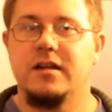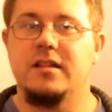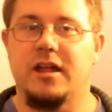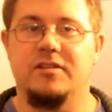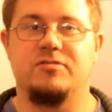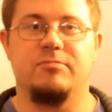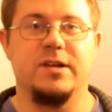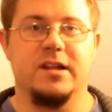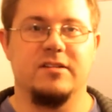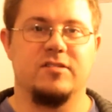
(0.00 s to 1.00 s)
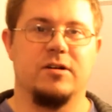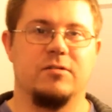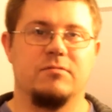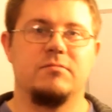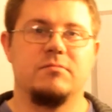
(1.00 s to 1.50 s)
That is really
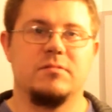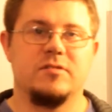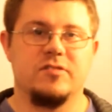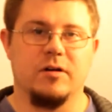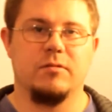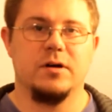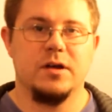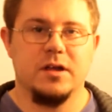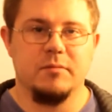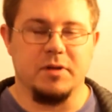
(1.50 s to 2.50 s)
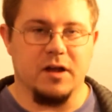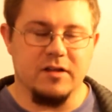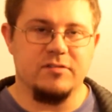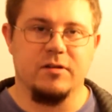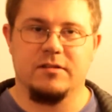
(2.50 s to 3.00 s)
slow. So
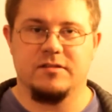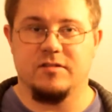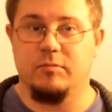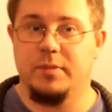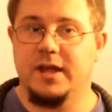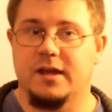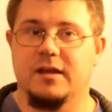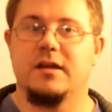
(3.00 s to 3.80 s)
because the Earth is so big,